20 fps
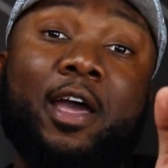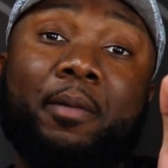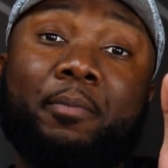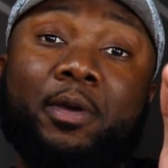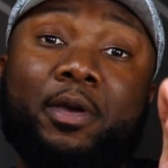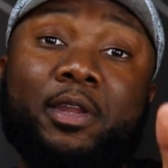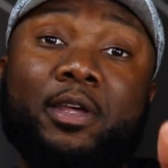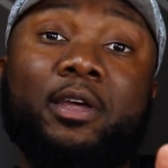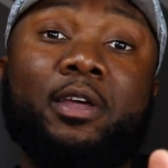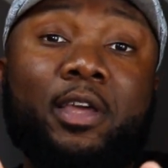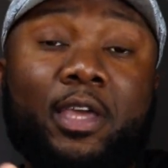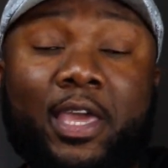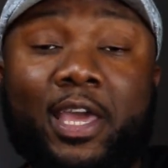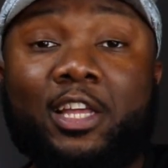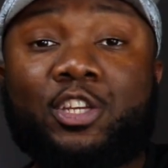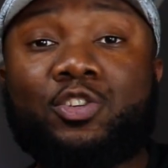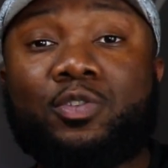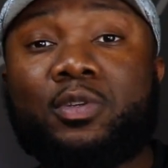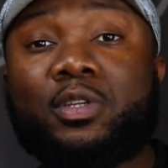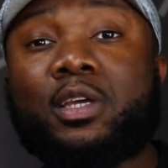I'm gonna
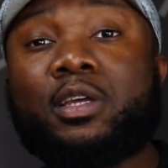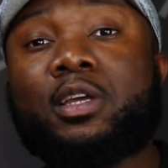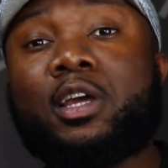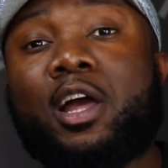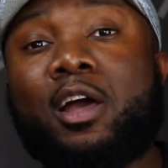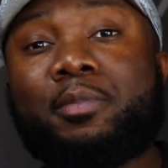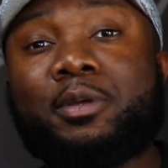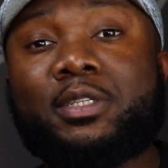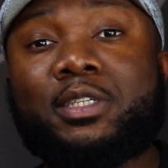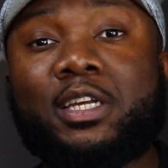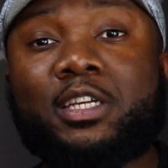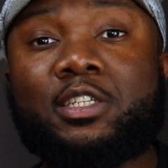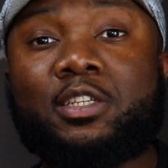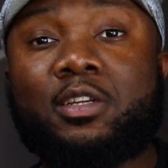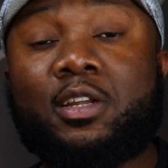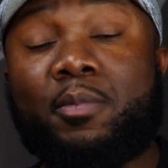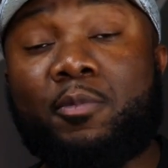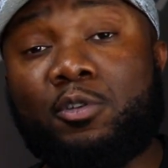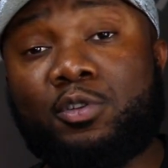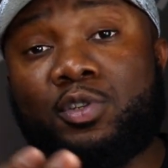catch you in the comment
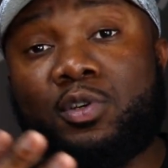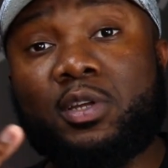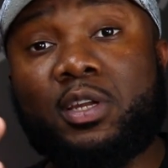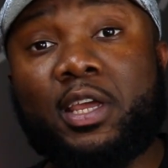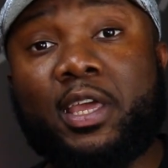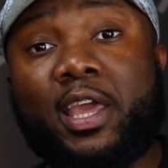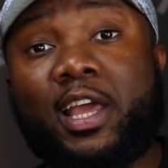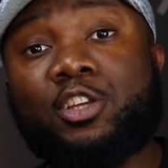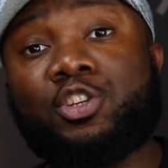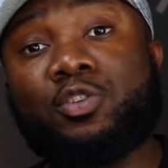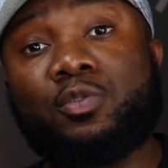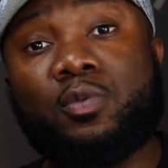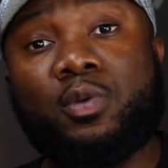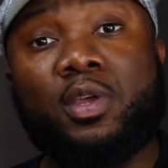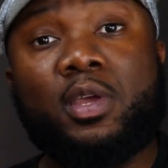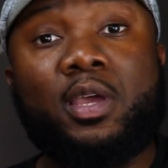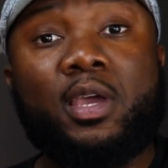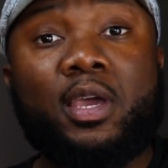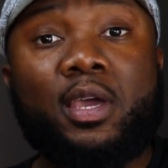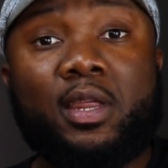section. I'm also gonna catch you
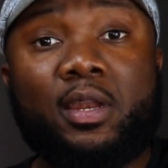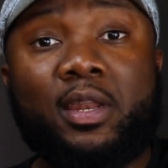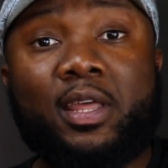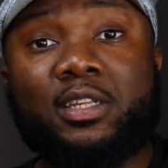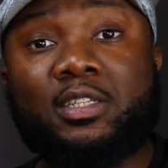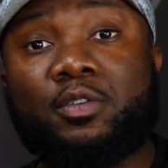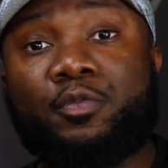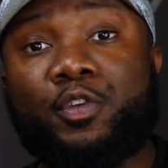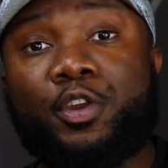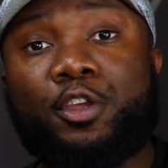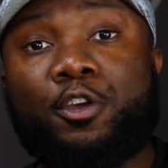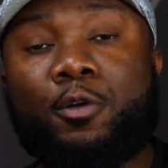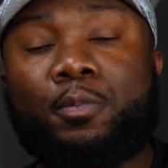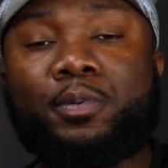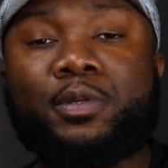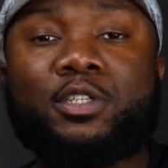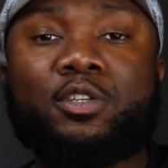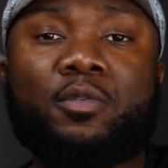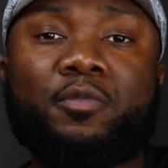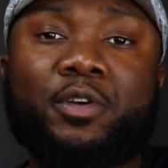in the next video.
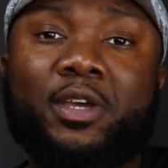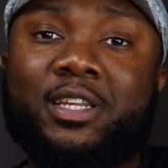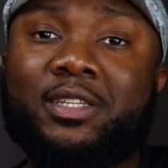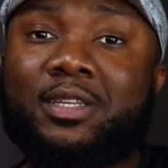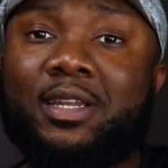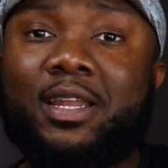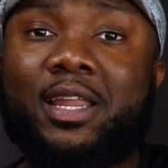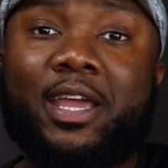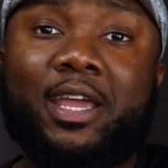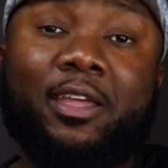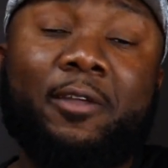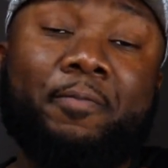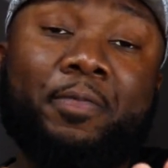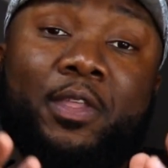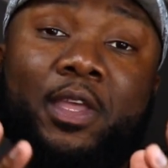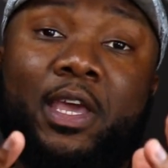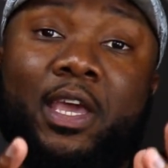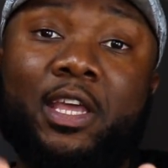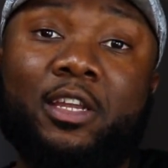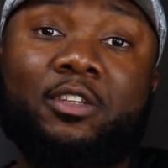Please don't forget to like
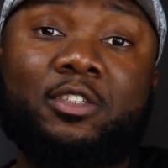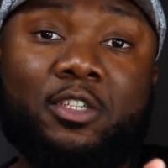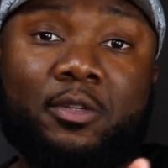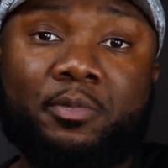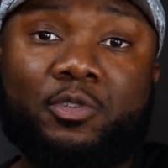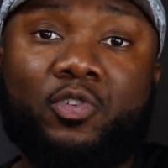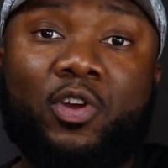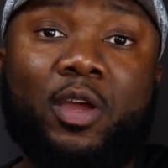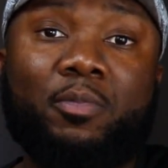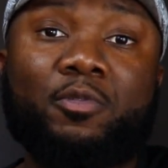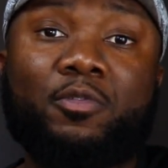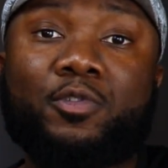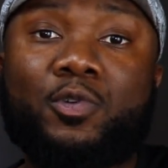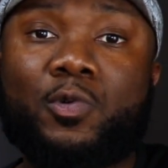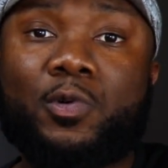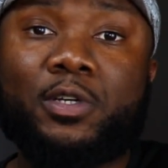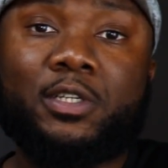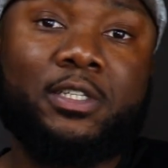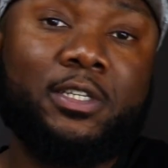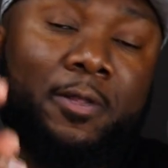and subscribe, of
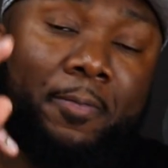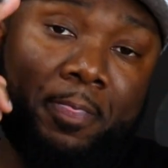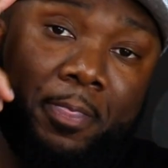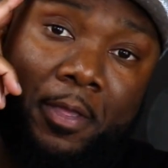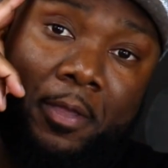course.